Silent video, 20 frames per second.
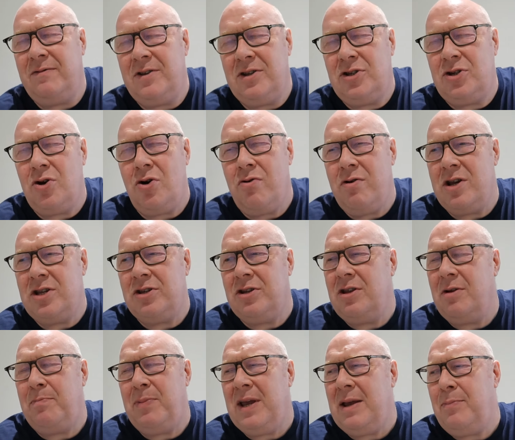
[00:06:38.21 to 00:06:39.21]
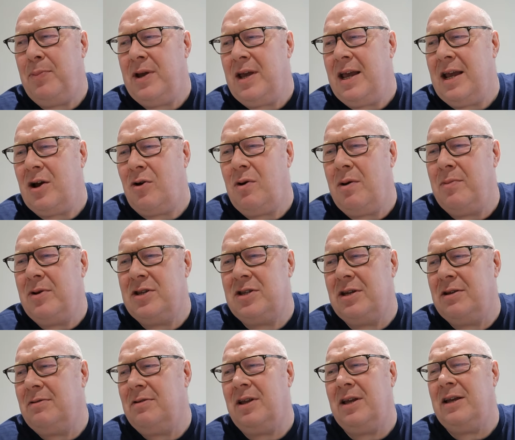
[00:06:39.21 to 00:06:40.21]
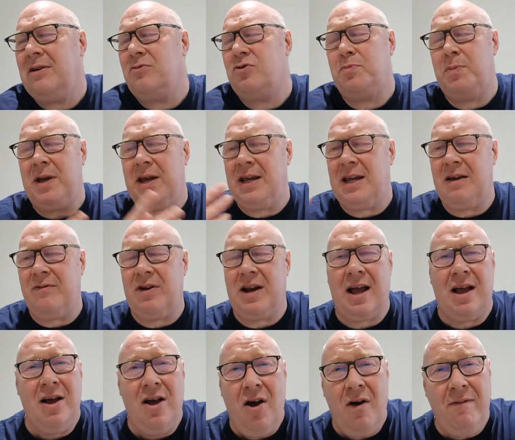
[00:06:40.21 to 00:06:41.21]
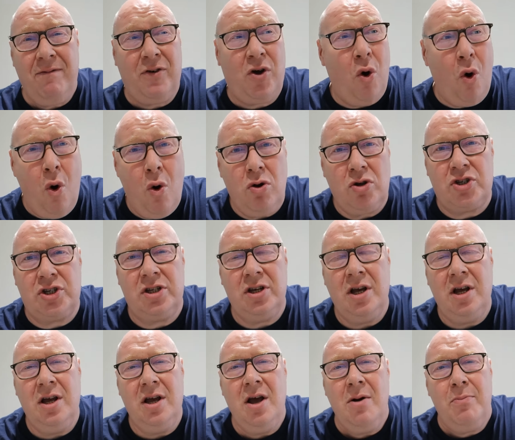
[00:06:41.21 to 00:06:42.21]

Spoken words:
of the Tories and the PPE equipment and deals being given out. Of course.